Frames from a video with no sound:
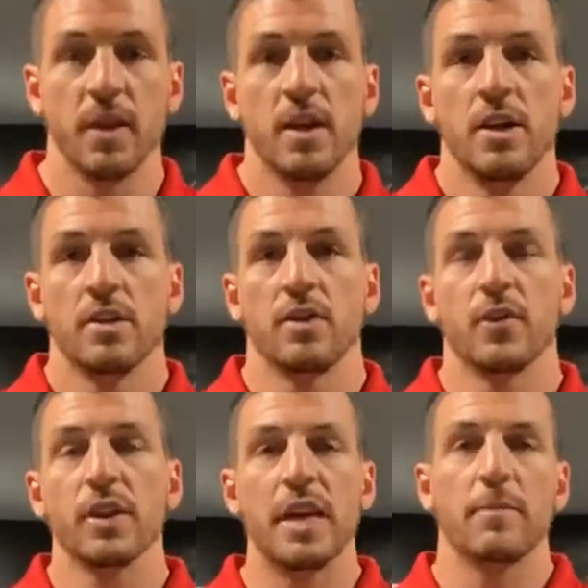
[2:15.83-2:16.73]
So
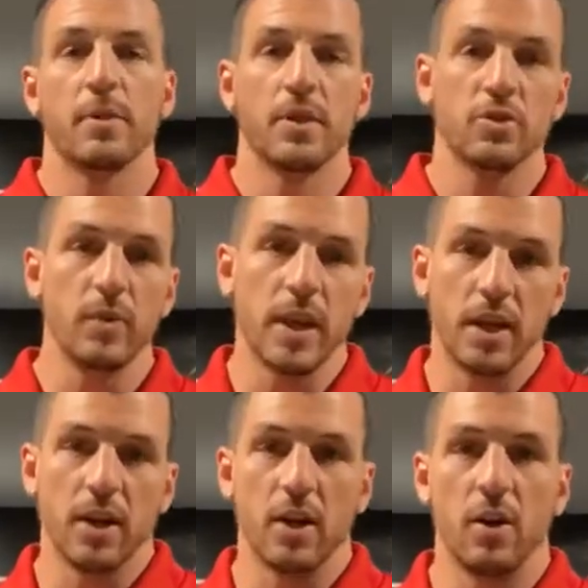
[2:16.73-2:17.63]
for example, this
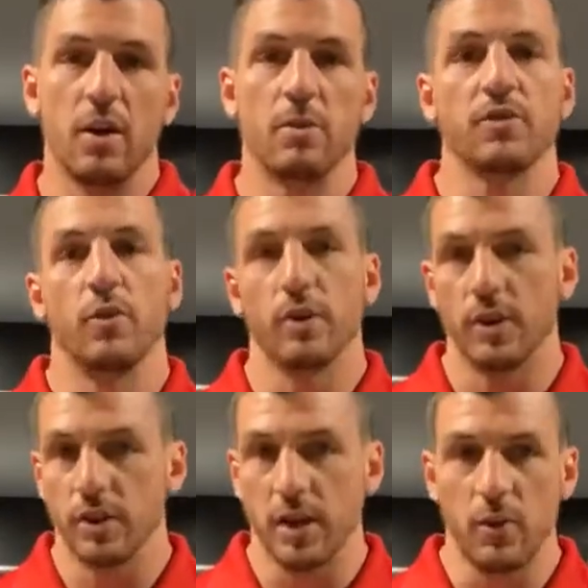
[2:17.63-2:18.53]
weekend, you know, it was 4th
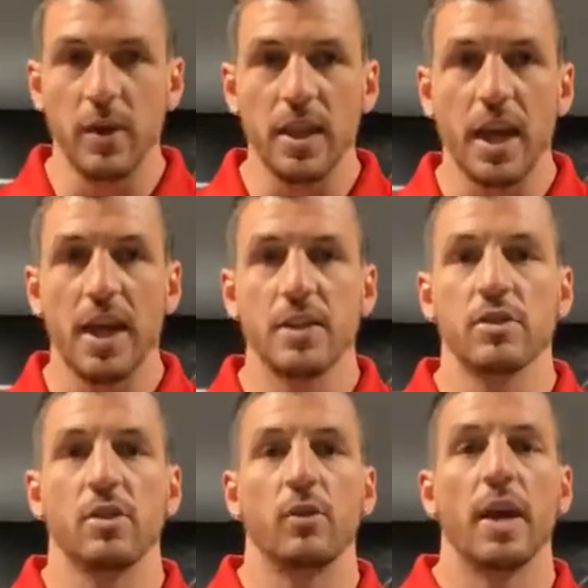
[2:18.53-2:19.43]
of July weekend,
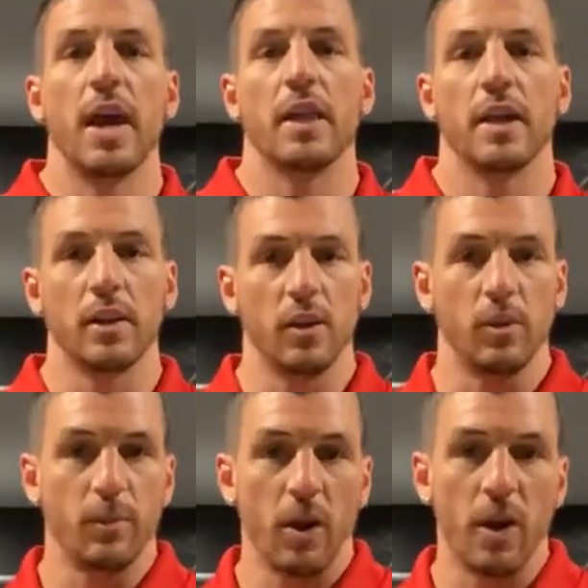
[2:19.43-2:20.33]
so we had like a
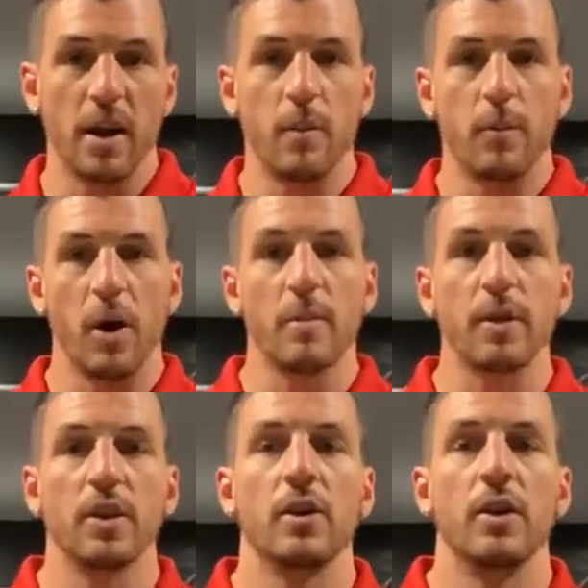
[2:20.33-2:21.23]
little party, a
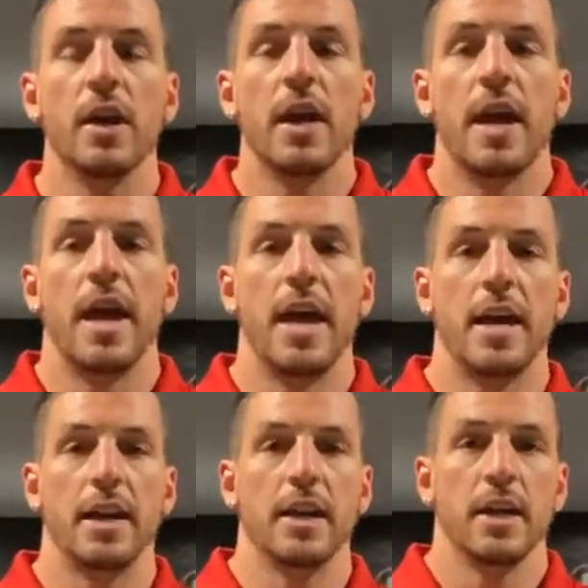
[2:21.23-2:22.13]
barbecue,
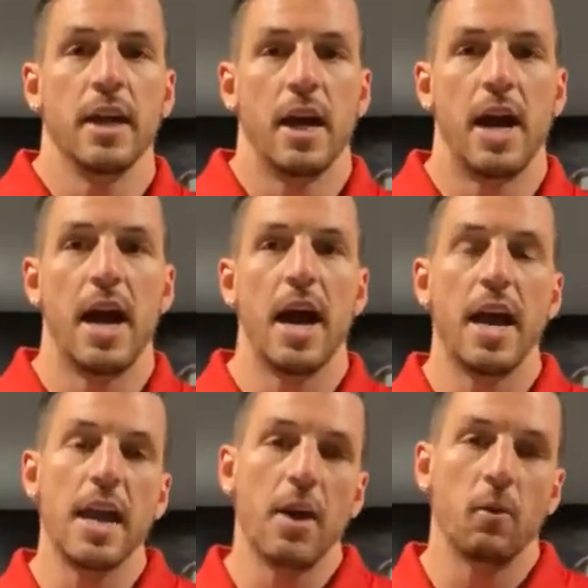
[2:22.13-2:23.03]
and
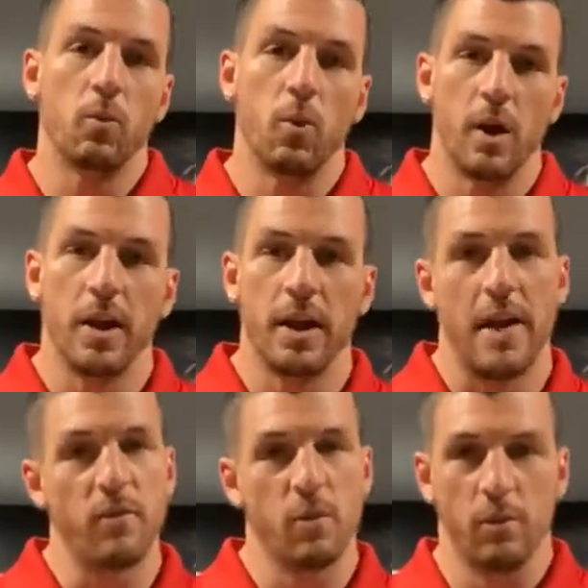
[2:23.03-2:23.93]

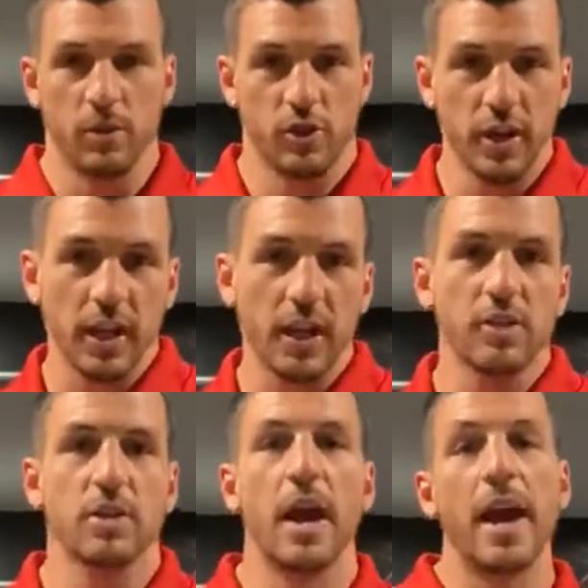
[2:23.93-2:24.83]
everyone was drinking,
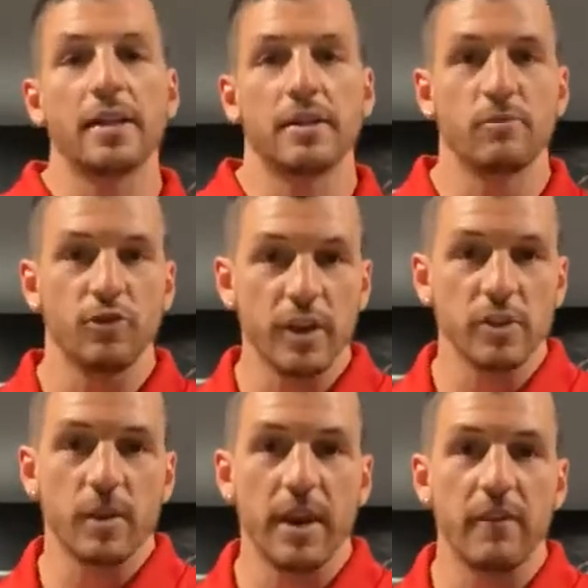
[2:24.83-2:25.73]
so I had some drinks
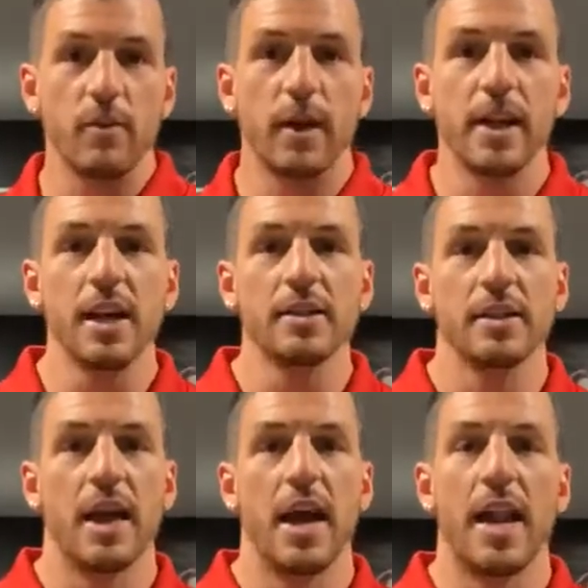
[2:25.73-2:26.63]
with everybody
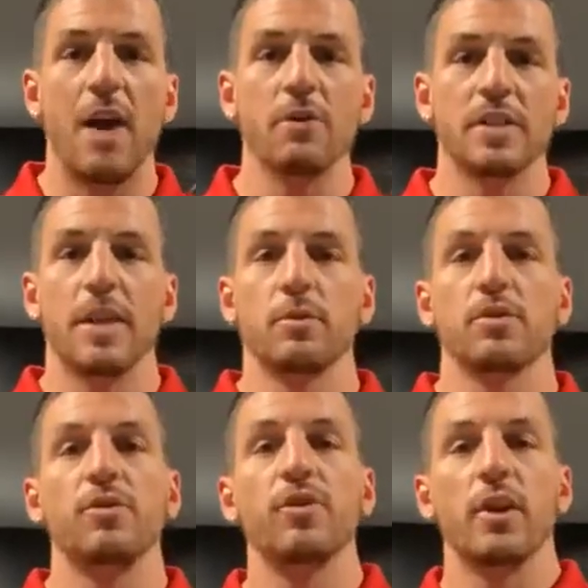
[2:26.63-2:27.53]
else, and I was able
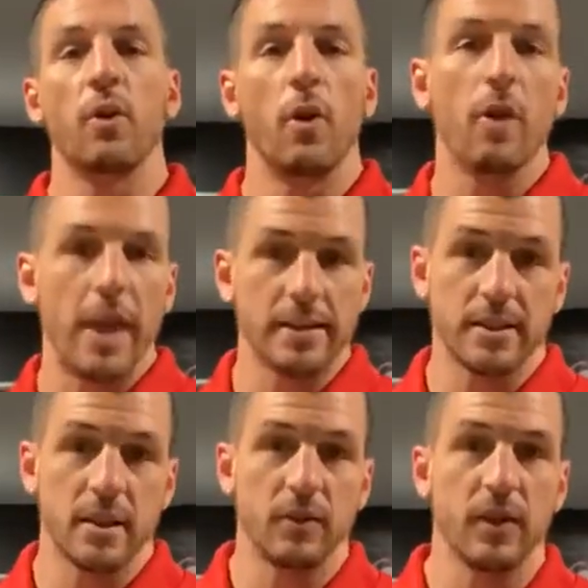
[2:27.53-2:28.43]
to fit all that
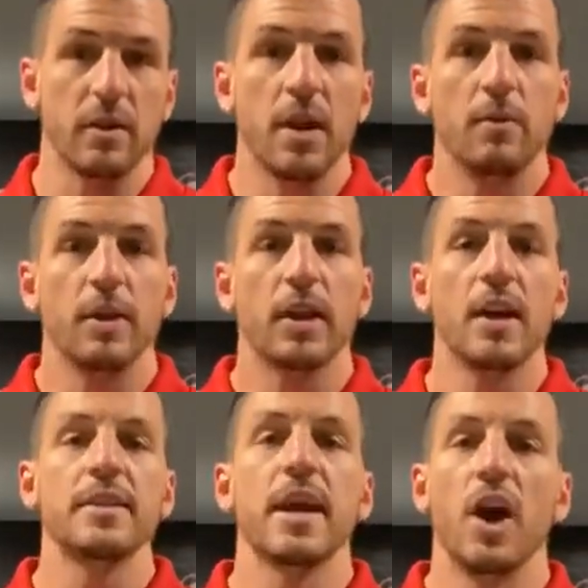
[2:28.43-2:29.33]
stuff in
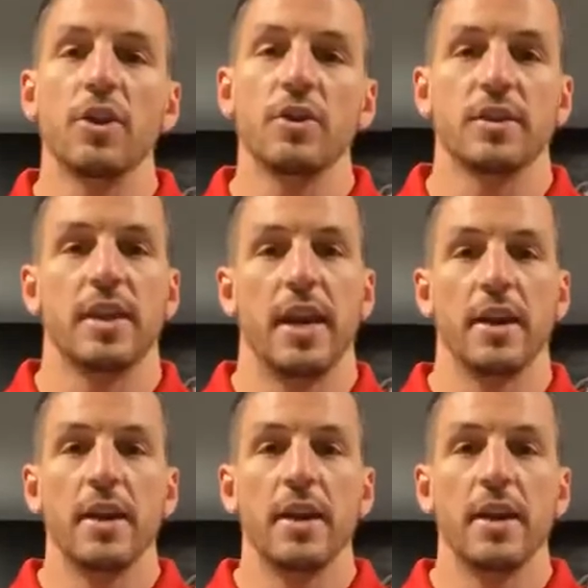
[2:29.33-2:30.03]
because I understand